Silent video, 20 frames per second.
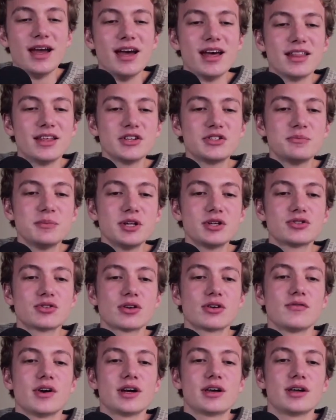This Minnesota
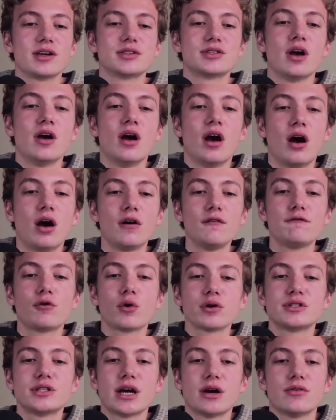Vikings on
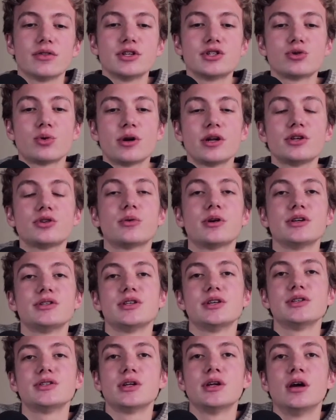fourth down this 2020
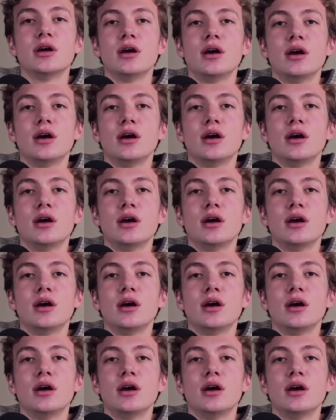season